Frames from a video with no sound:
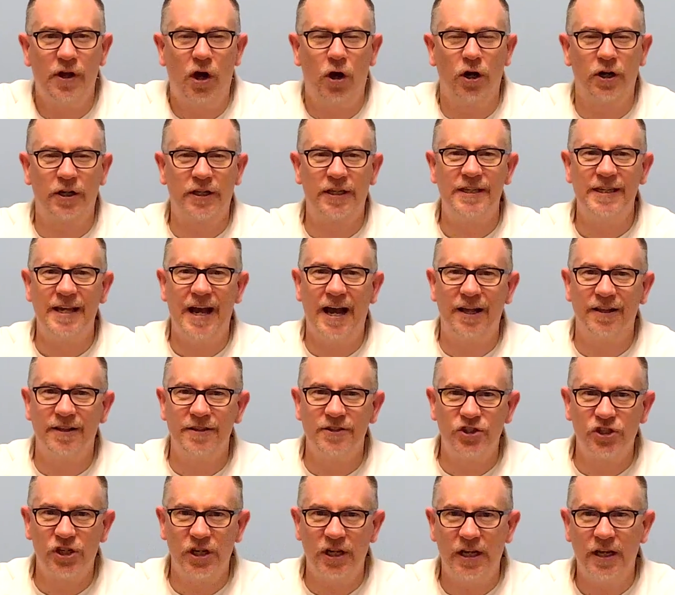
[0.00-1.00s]
the
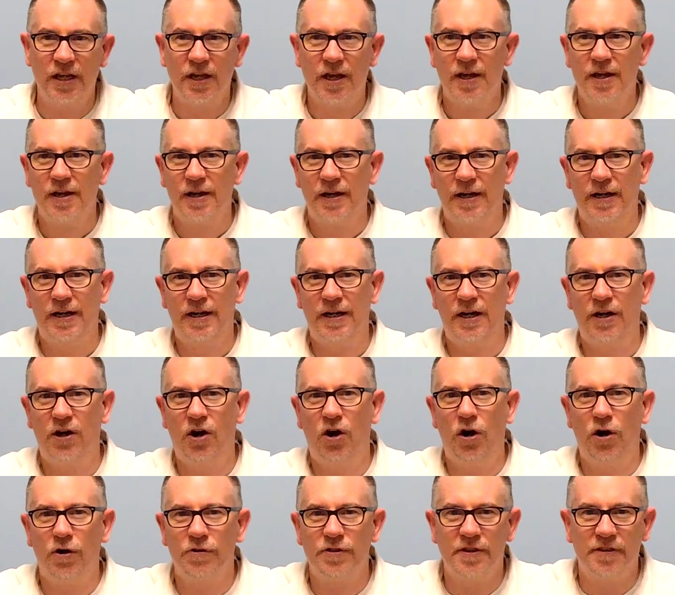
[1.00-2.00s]
archaeology,
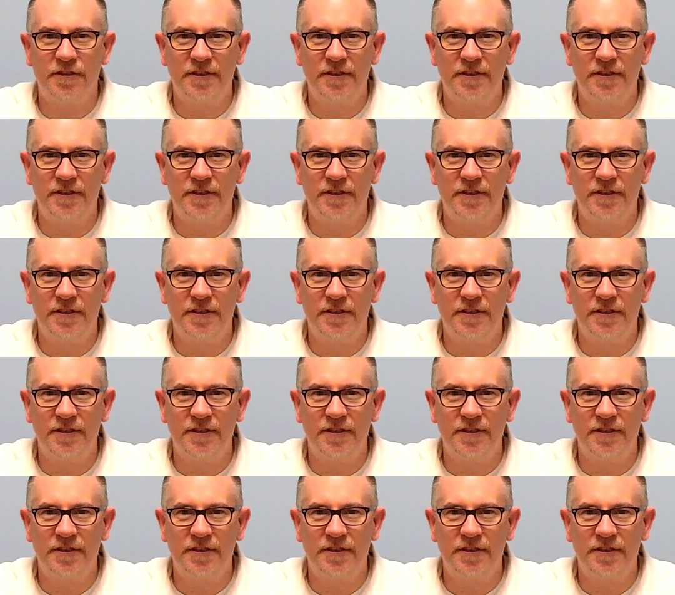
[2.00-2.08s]
all the